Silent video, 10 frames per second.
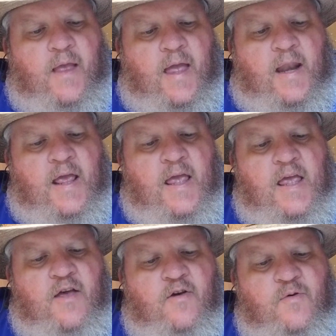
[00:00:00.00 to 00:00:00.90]
and
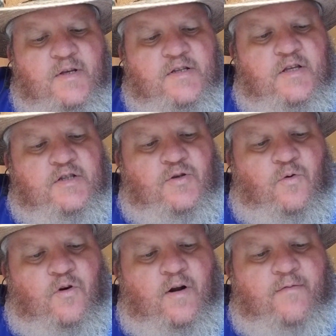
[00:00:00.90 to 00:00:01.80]
he who is the
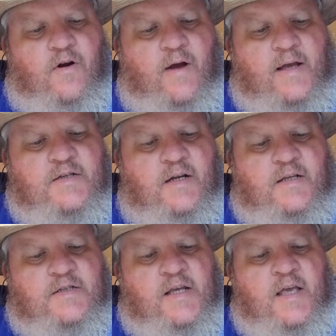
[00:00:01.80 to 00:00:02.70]
sword of your
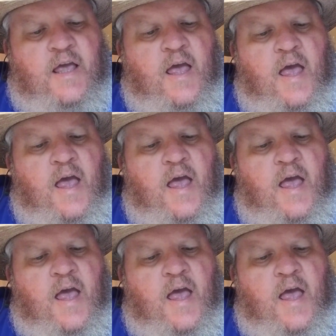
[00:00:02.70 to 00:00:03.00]
excellency,